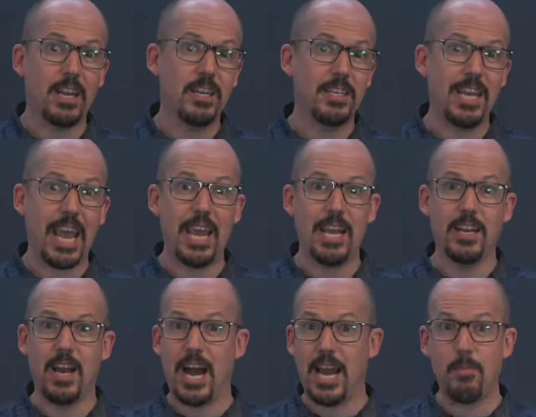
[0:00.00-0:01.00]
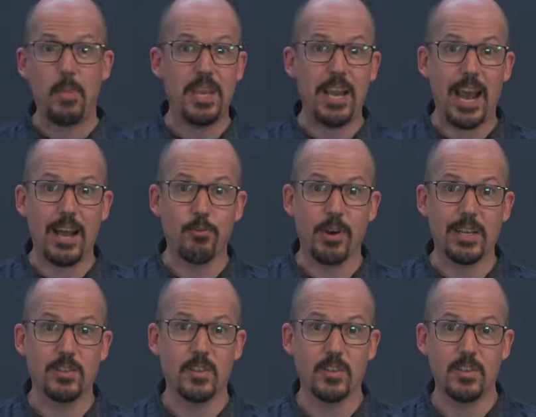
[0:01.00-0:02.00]
contain I P
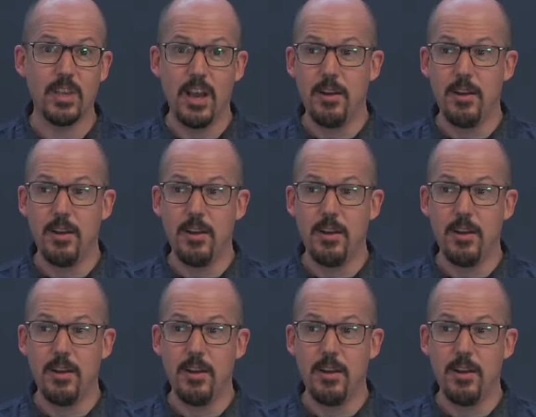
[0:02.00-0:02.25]
addresses